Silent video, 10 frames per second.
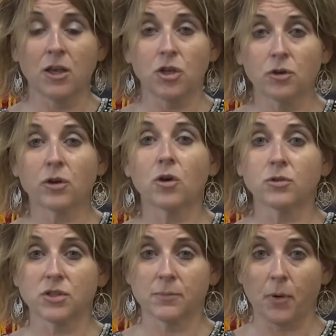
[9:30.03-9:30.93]
you could
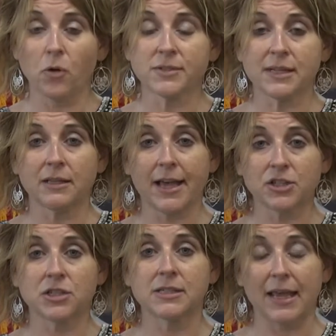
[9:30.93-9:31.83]
go to the polls on
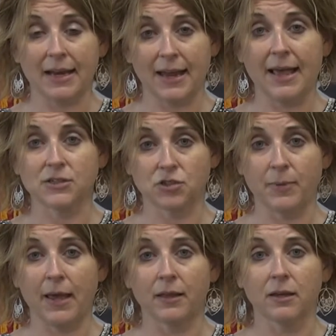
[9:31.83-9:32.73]
election day and cast your
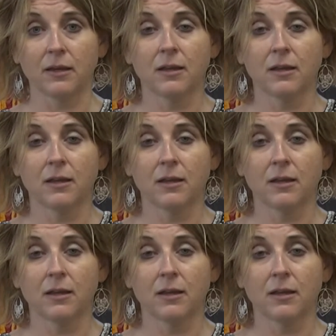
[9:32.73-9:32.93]
ballot.